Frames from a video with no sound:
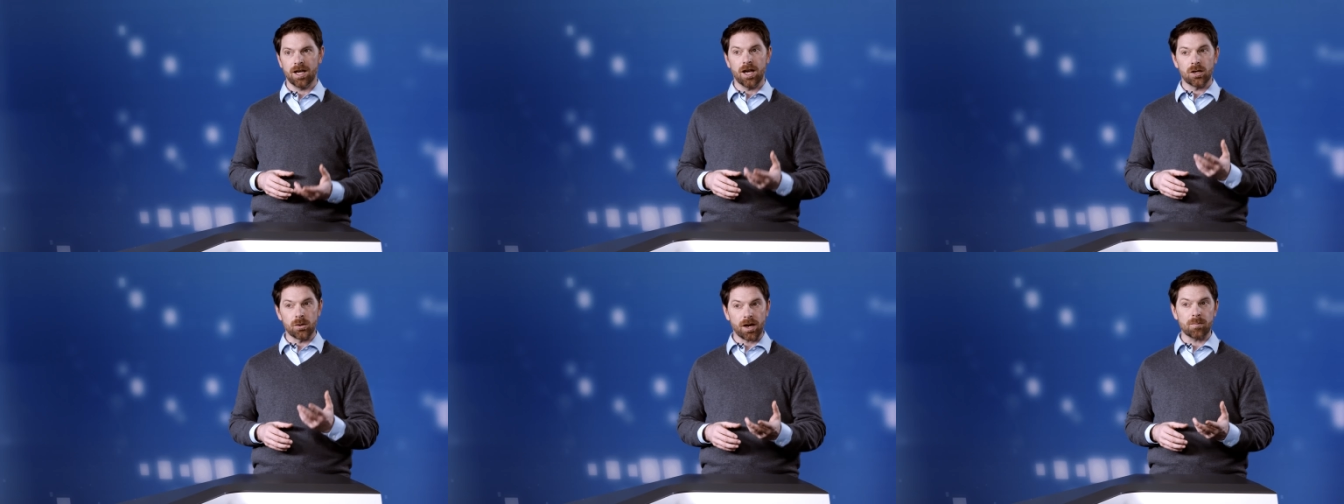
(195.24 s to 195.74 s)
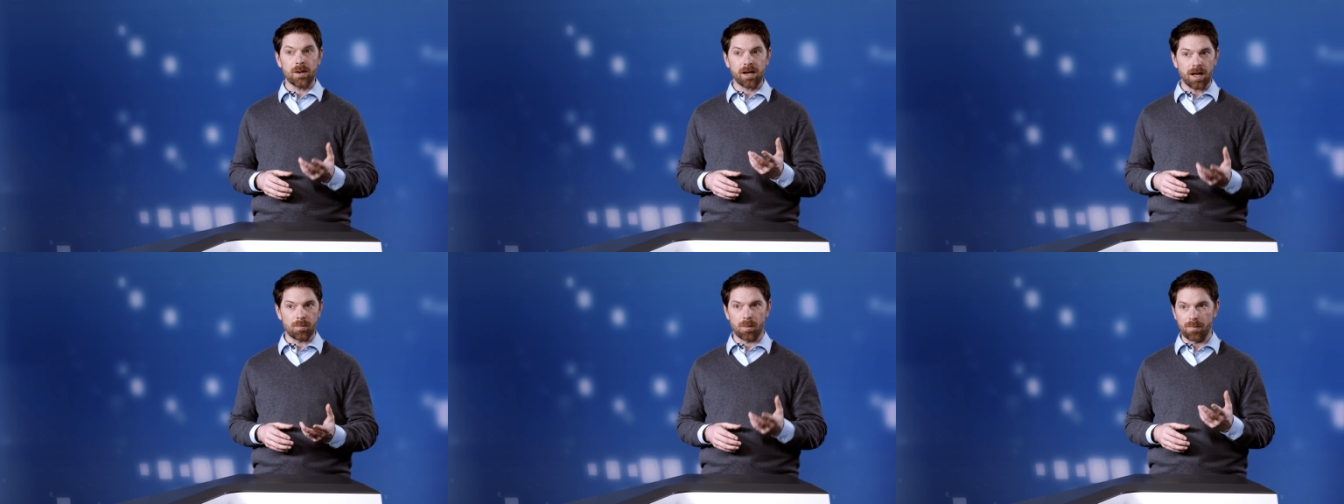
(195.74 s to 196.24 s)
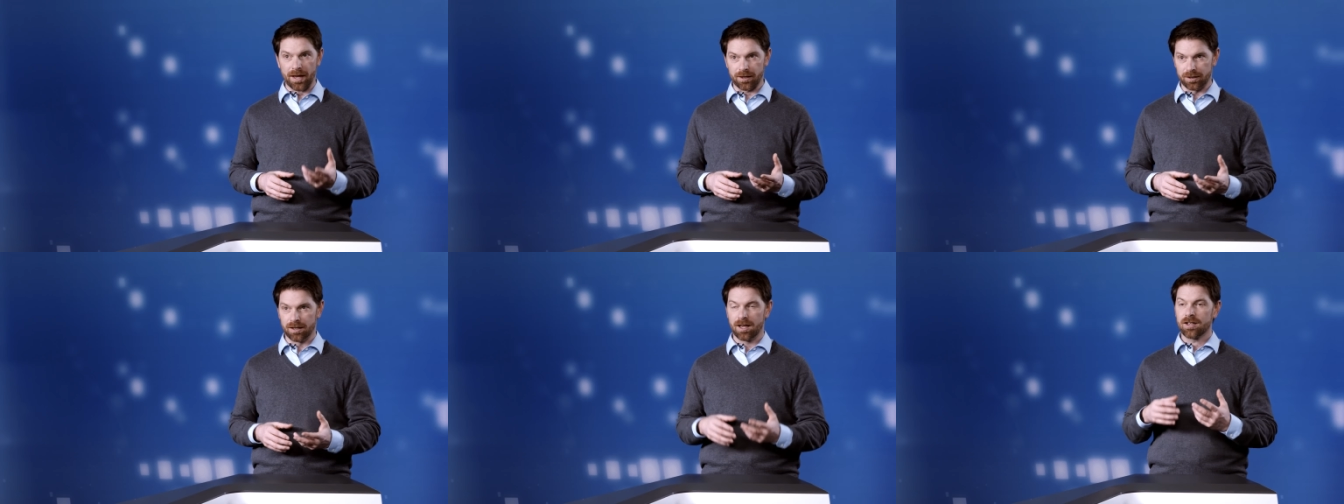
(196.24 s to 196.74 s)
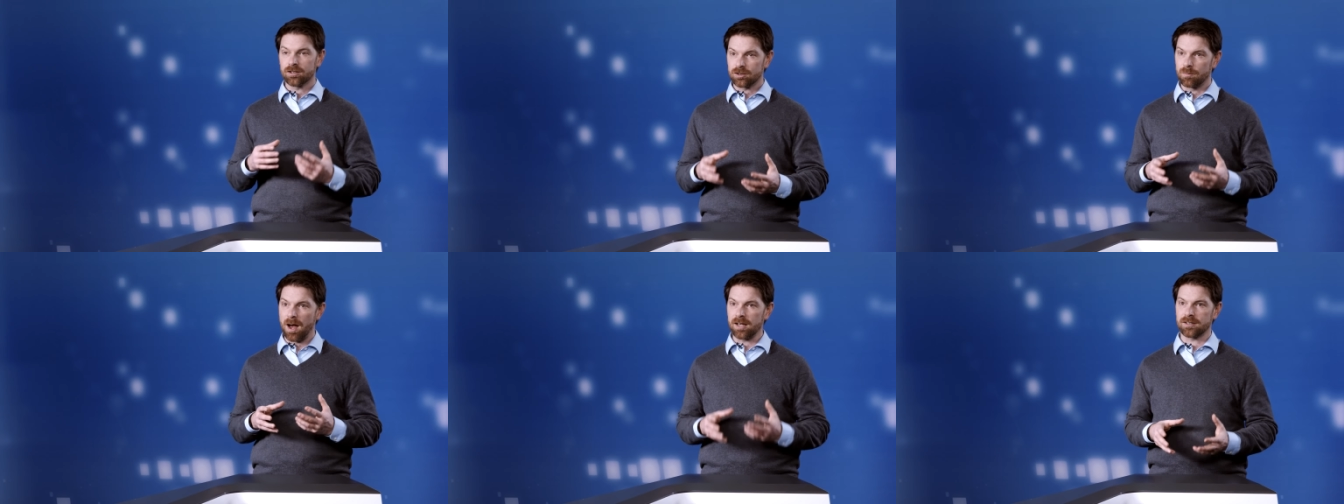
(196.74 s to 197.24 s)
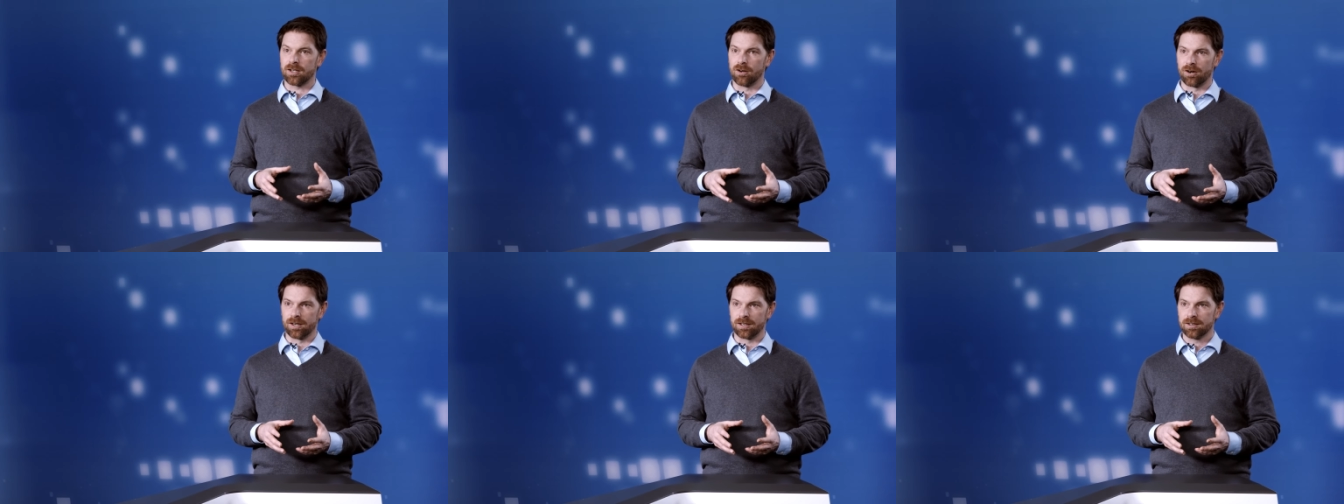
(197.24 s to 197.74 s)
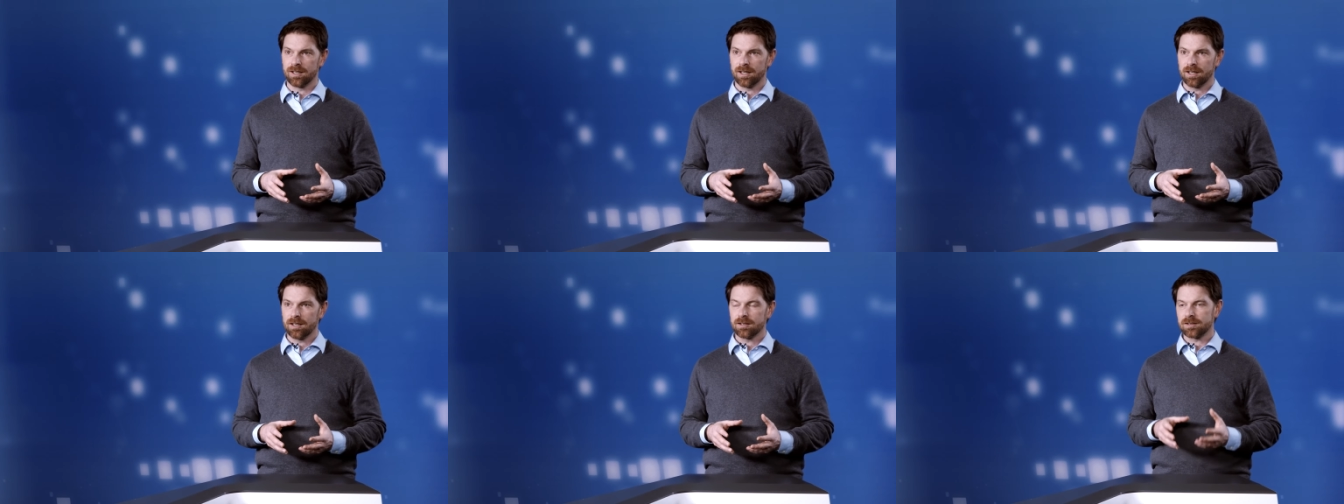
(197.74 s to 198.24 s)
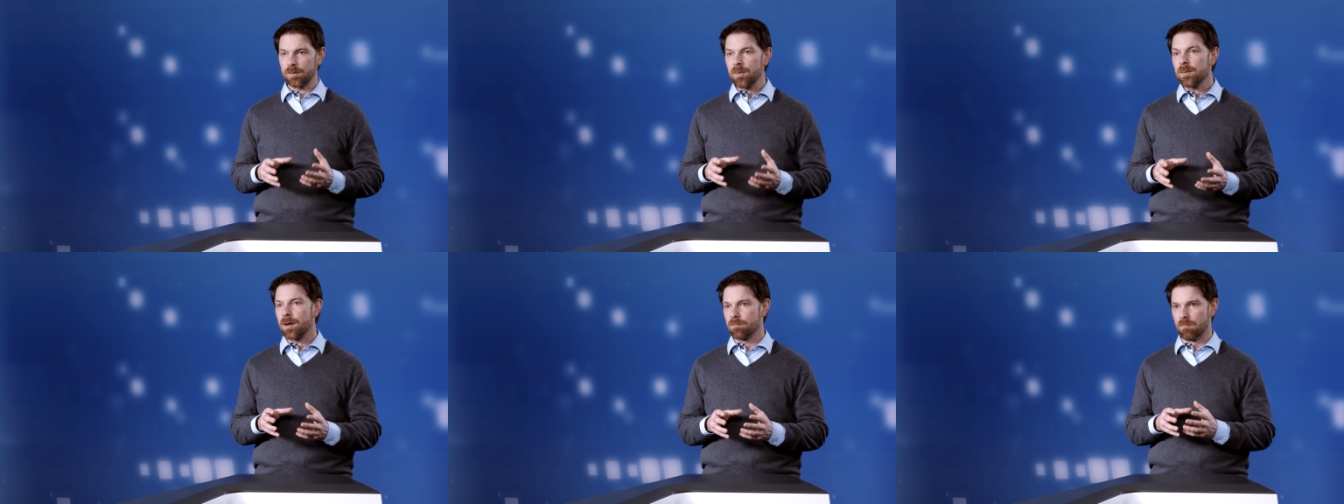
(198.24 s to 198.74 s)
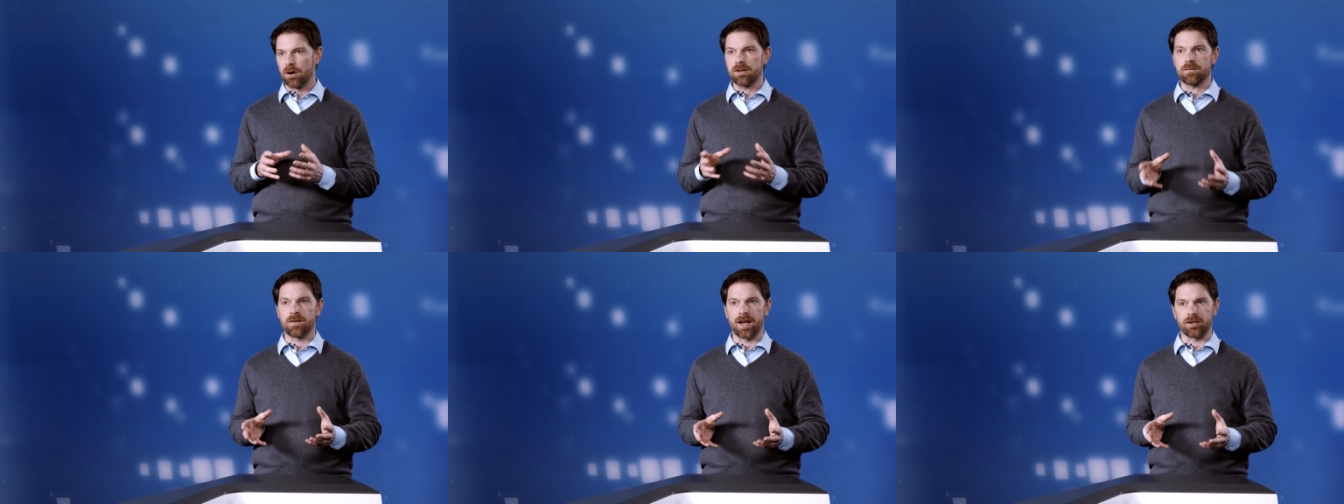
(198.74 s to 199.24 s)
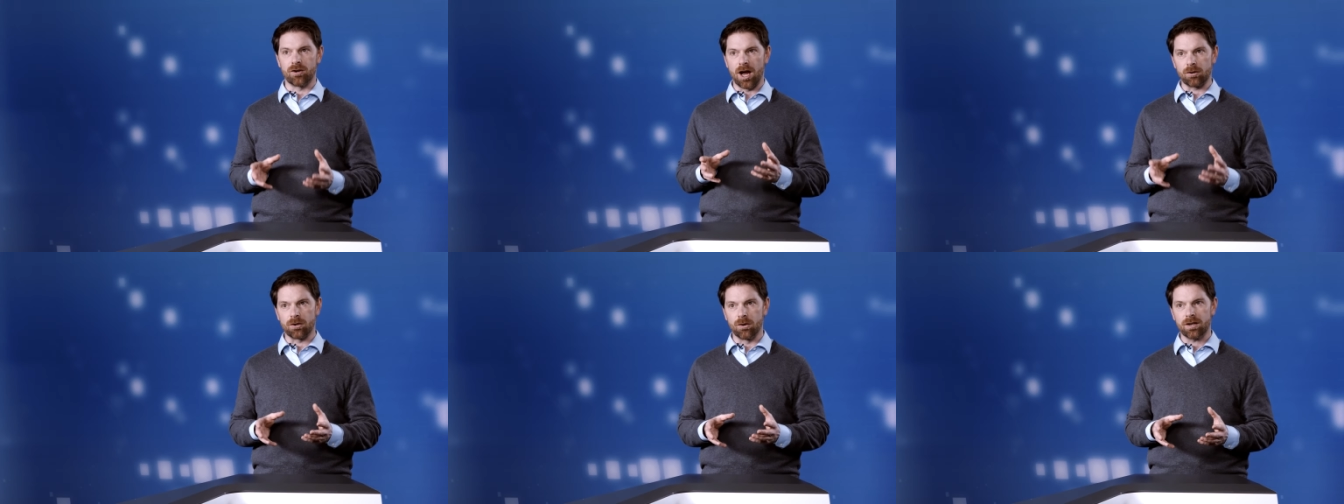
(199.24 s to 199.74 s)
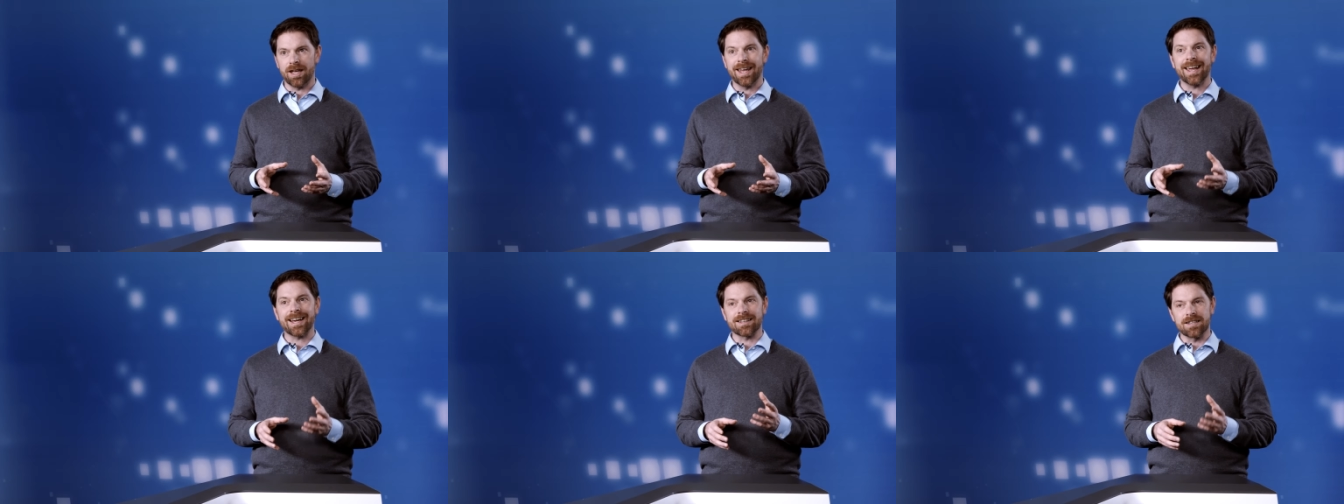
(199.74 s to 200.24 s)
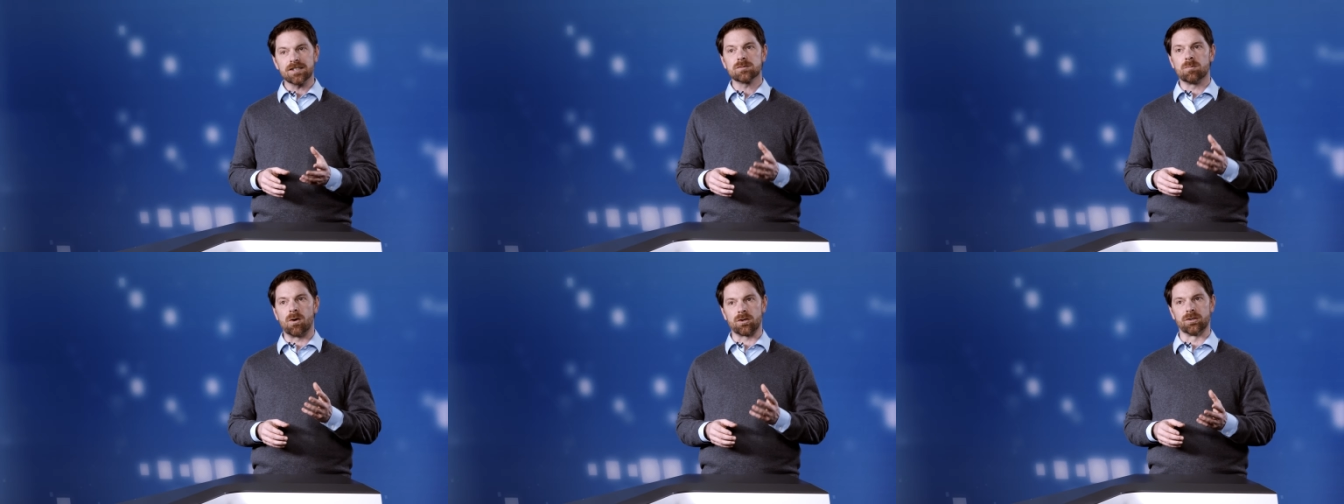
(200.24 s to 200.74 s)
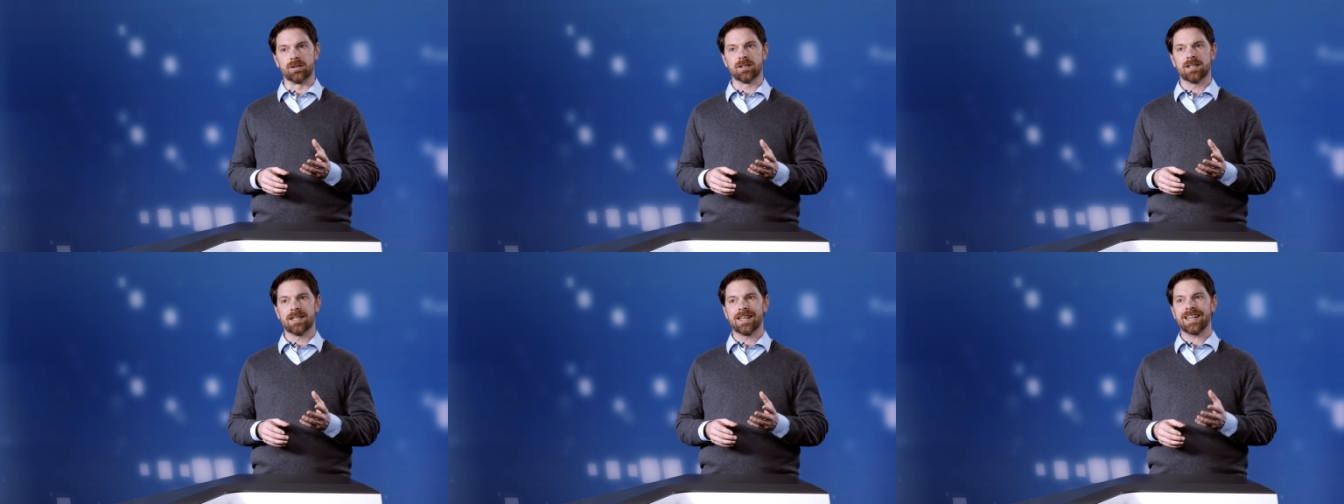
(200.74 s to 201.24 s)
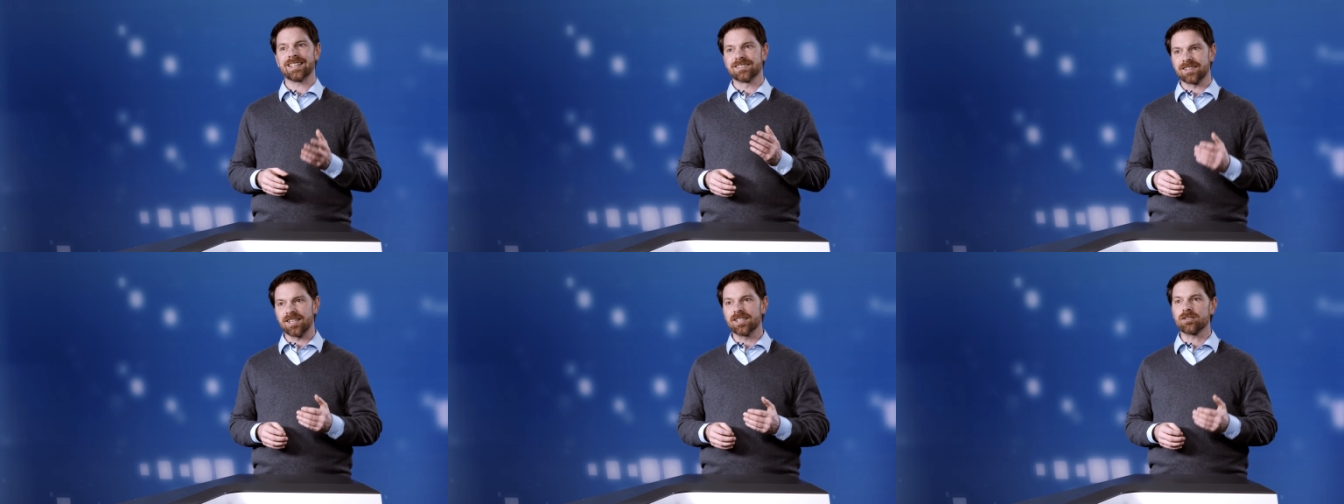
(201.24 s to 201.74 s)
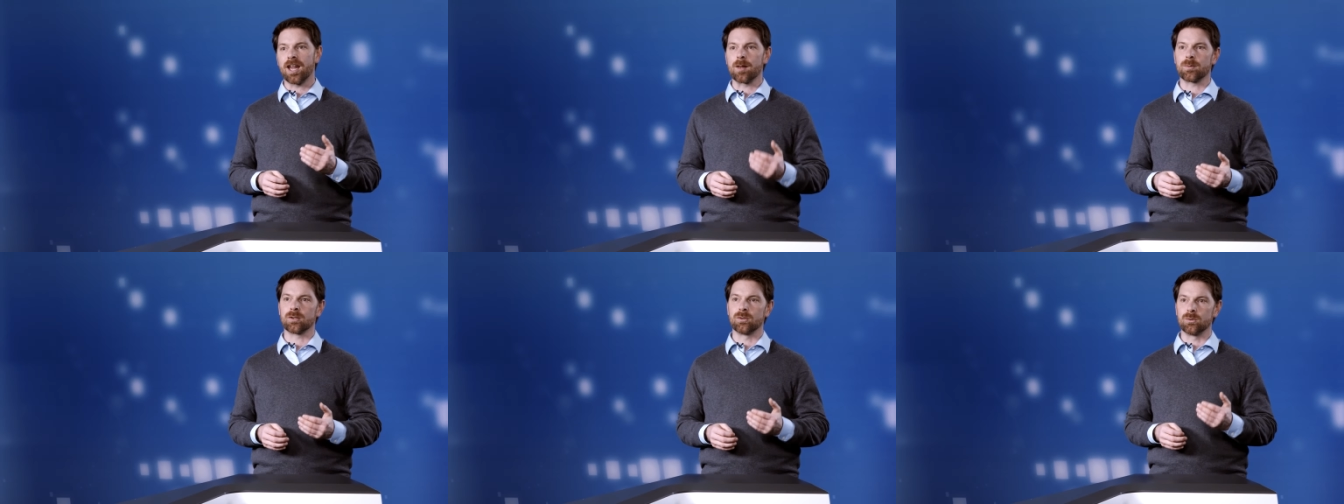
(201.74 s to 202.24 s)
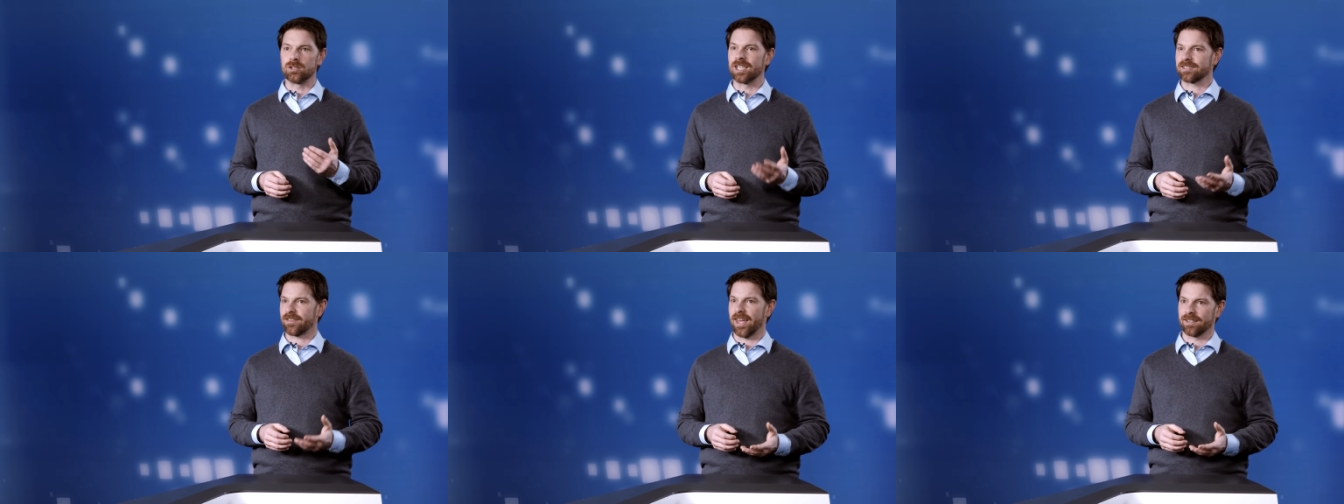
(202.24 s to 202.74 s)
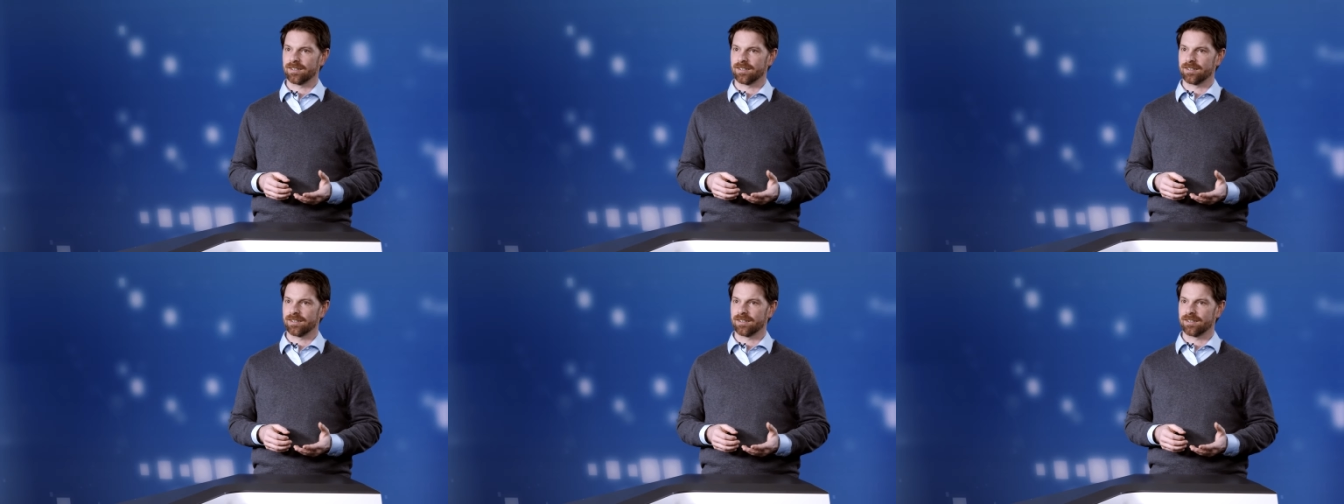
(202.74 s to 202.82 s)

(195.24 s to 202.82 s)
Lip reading: You can become a better, smarter learner simply by modifying your outlook, and this module is here to help you do just that.